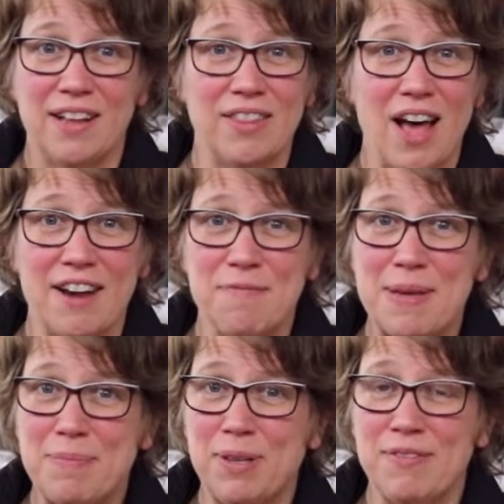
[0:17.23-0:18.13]
A lot of
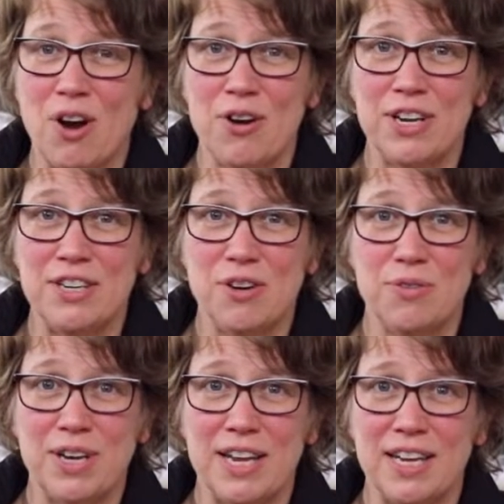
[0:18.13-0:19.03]
people have already
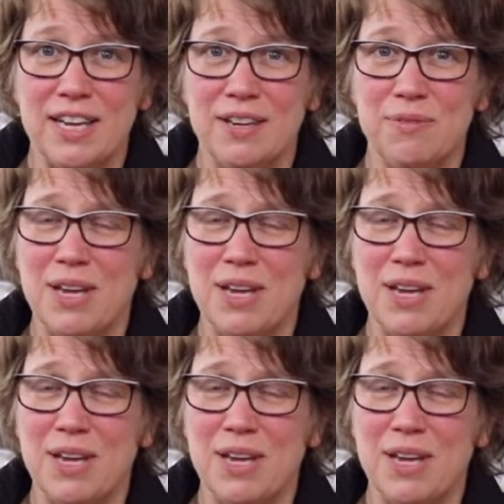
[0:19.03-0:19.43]
donated.